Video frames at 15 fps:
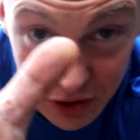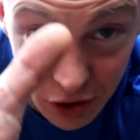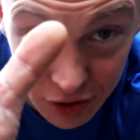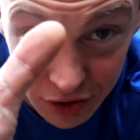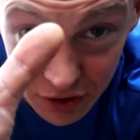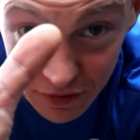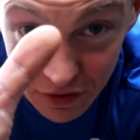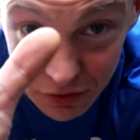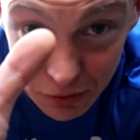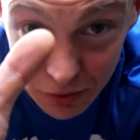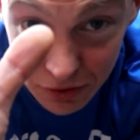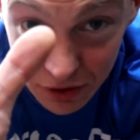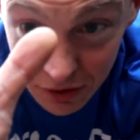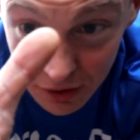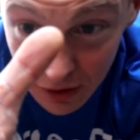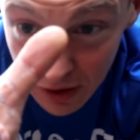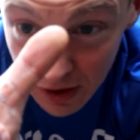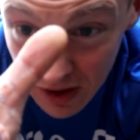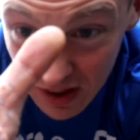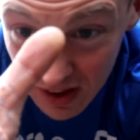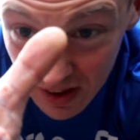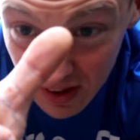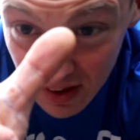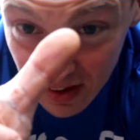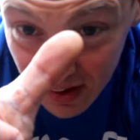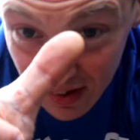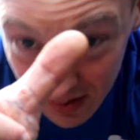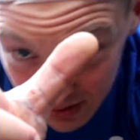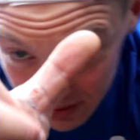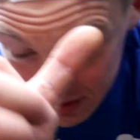cut on this one too.
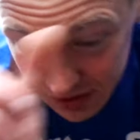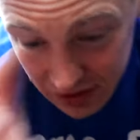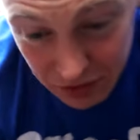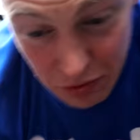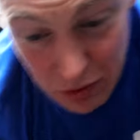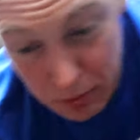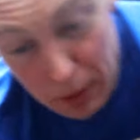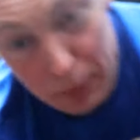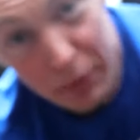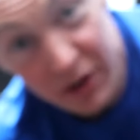Just give a wee bit of